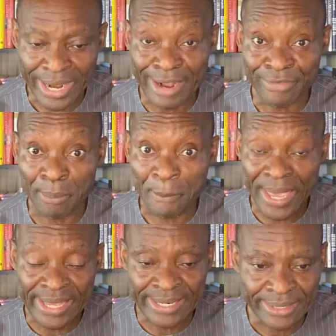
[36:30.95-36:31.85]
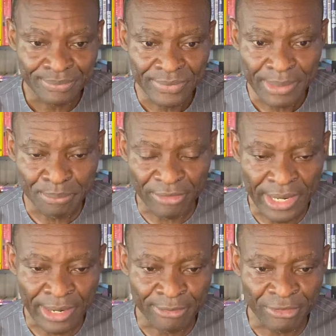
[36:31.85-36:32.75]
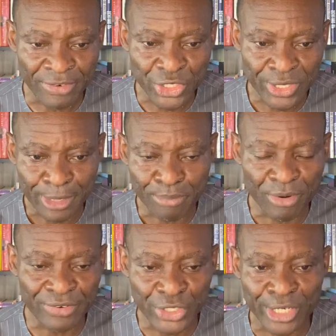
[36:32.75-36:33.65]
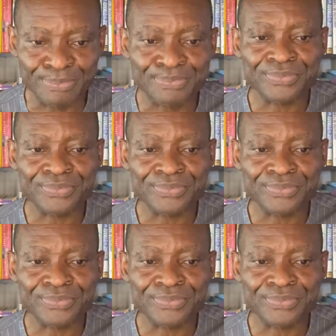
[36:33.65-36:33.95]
I have the paid version, the pro version.